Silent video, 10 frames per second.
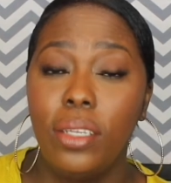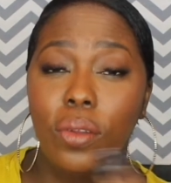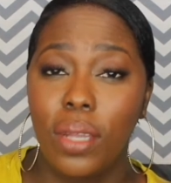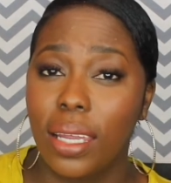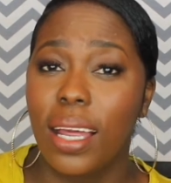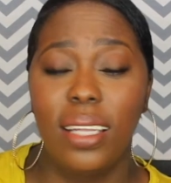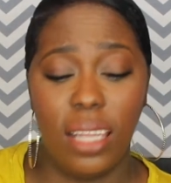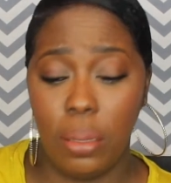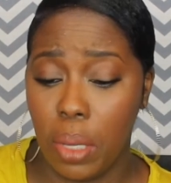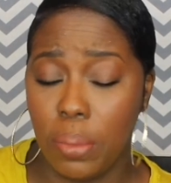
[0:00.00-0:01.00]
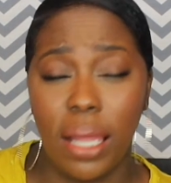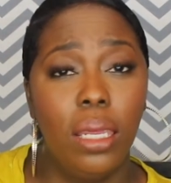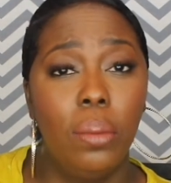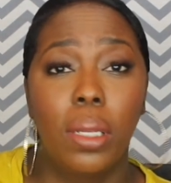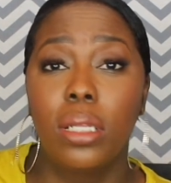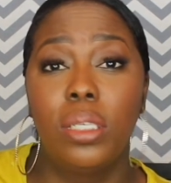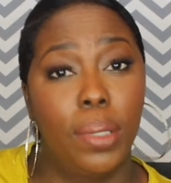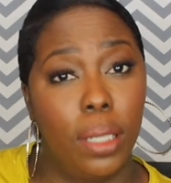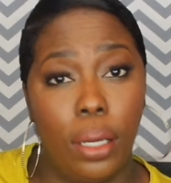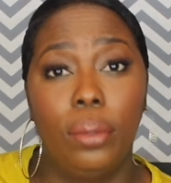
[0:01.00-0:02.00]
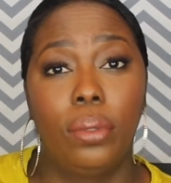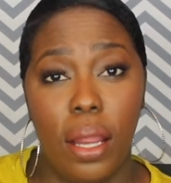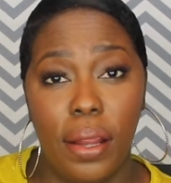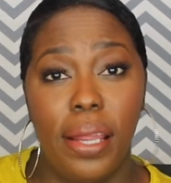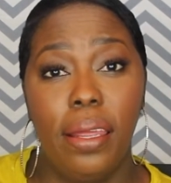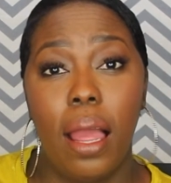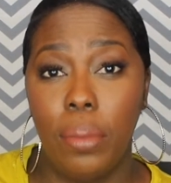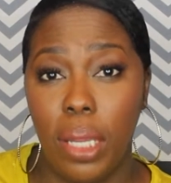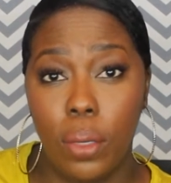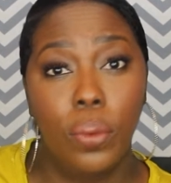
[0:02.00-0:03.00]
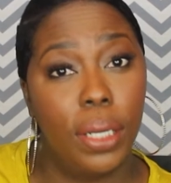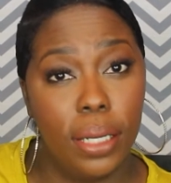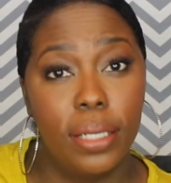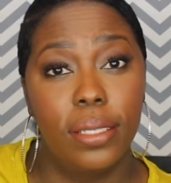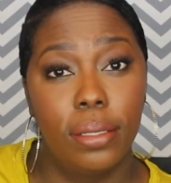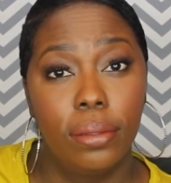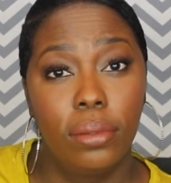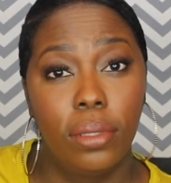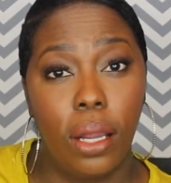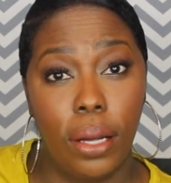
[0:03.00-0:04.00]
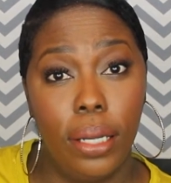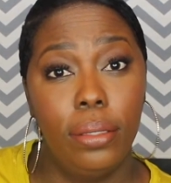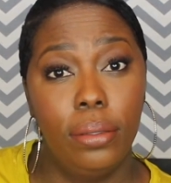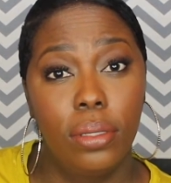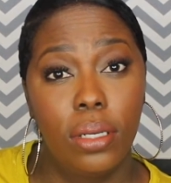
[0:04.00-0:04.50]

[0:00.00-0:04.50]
You can contact me. My email is below. All right? I make wigs. All right?